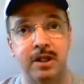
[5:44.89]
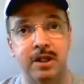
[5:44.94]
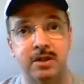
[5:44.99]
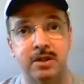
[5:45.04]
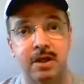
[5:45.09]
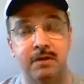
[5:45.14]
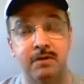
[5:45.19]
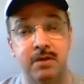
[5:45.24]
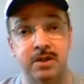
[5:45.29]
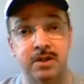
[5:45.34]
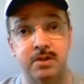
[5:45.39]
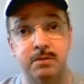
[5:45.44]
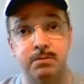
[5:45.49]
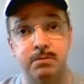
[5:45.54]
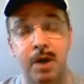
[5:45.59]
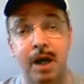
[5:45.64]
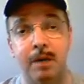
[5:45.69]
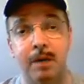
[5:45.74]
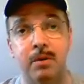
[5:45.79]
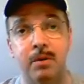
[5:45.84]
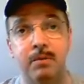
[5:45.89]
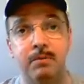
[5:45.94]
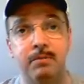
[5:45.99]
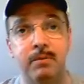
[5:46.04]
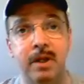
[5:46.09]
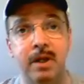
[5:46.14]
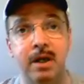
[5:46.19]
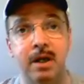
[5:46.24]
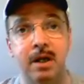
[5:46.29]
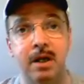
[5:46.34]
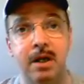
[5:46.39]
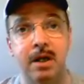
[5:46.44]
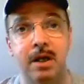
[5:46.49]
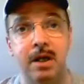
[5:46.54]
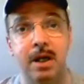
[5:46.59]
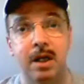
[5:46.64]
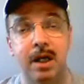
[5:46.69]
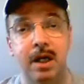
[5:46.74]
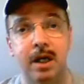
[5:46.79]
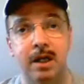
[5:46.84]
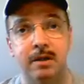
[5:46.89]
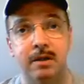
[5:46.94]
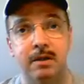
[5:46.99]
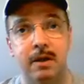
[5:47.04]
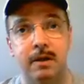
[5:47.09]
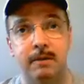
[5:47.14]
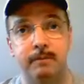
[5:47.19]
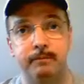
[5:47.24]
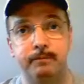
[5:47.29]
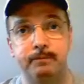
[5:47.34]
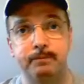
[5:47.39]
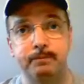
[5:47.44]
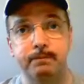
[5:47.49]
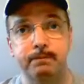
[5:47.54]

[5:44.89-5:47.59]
He's given us the Bible. And